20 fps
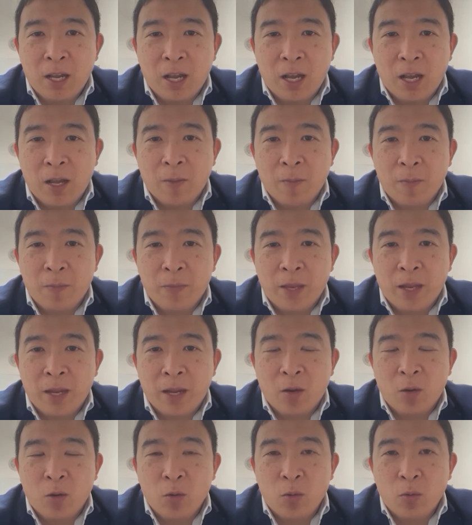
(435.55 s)

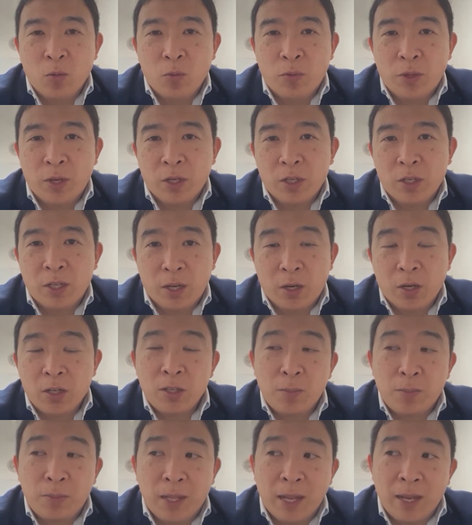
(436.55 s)
Now, there is
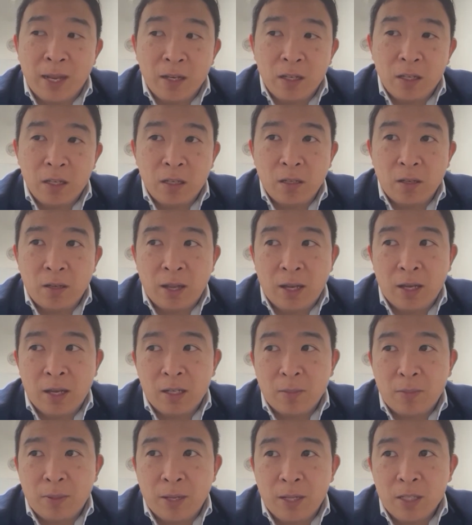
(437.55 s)
a blend, and it
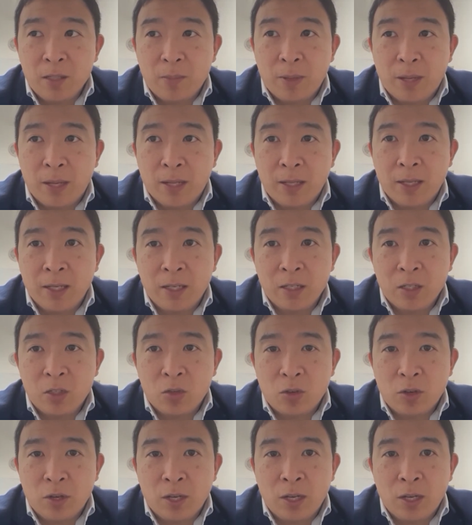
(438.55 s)
depends upon the
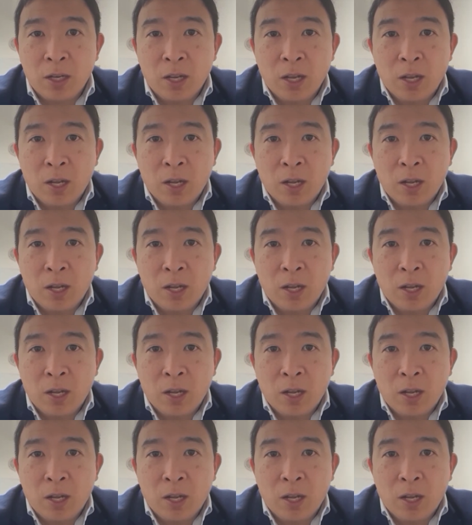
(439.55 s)
industry.